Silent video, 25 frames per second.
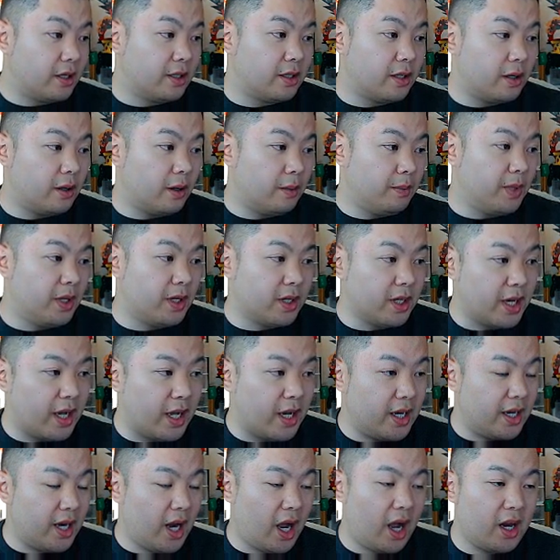is under
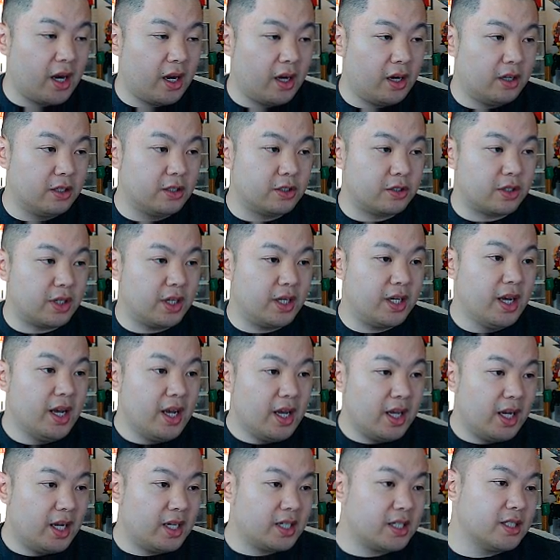a million at
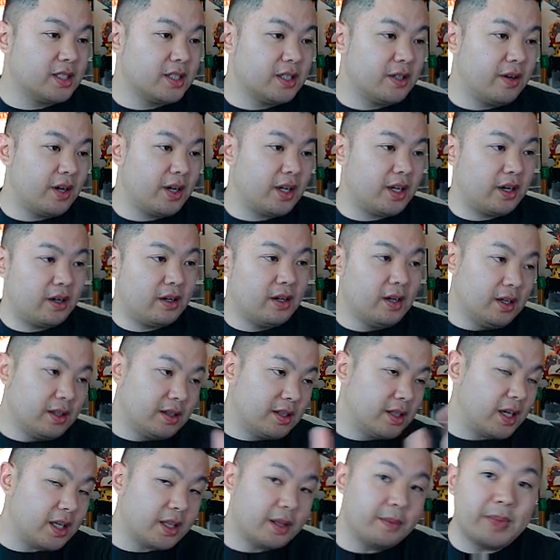900. And as you can see
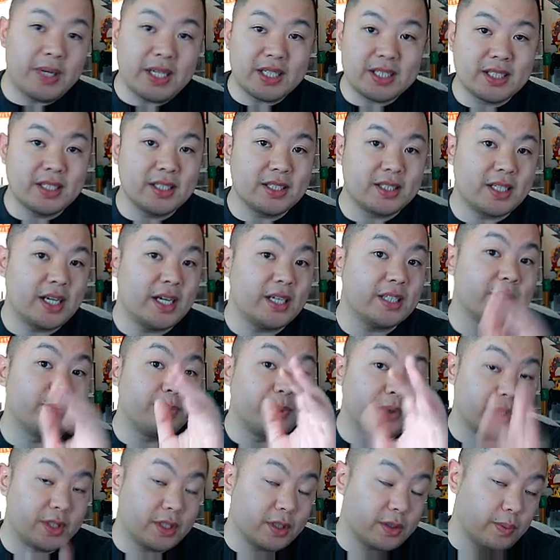right here, not the best in
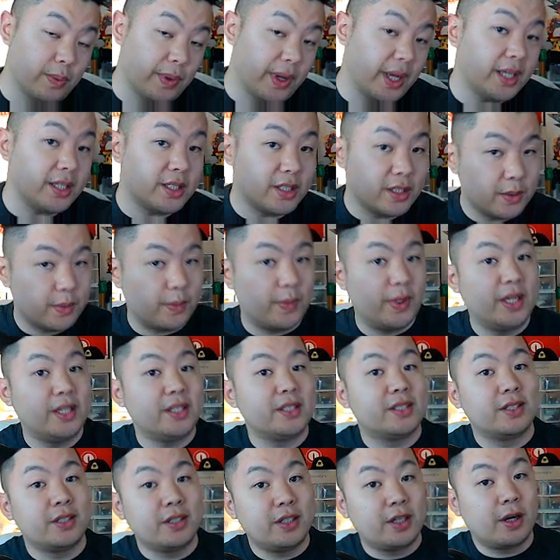the stats, but just
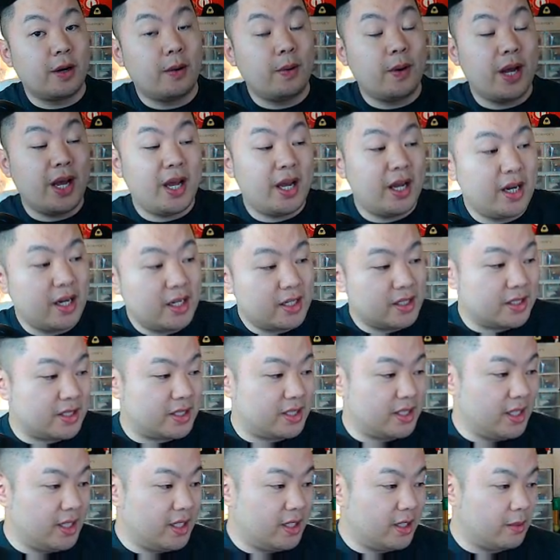wait until you go
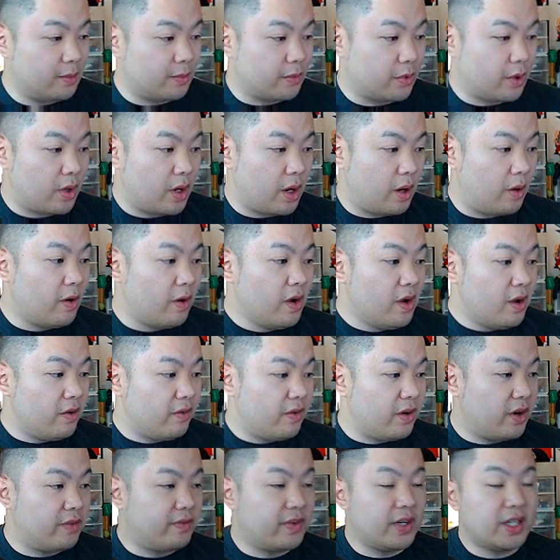ahead and see him
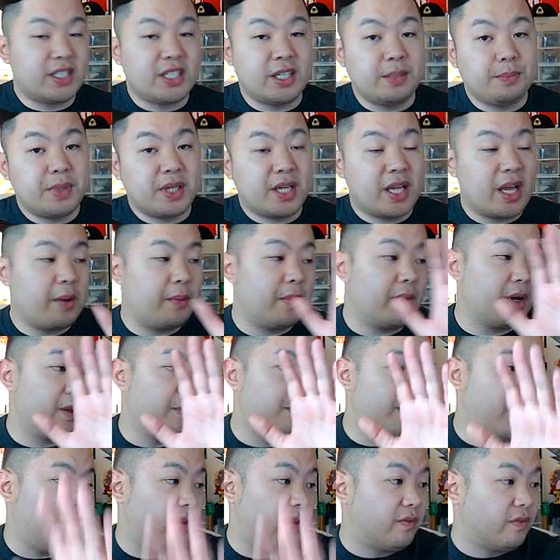grow. Very, very cheap,
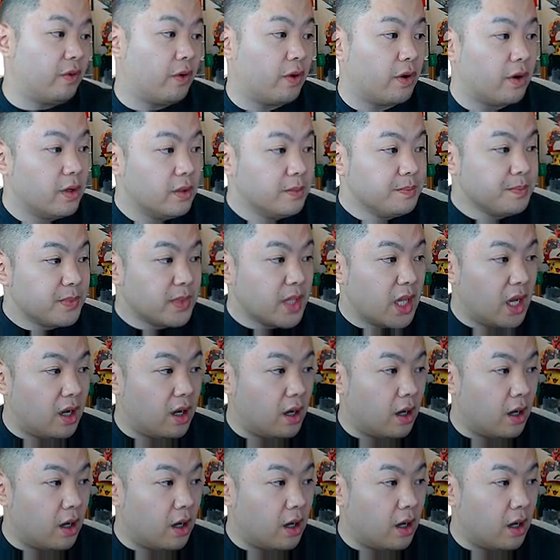you get what you pay for.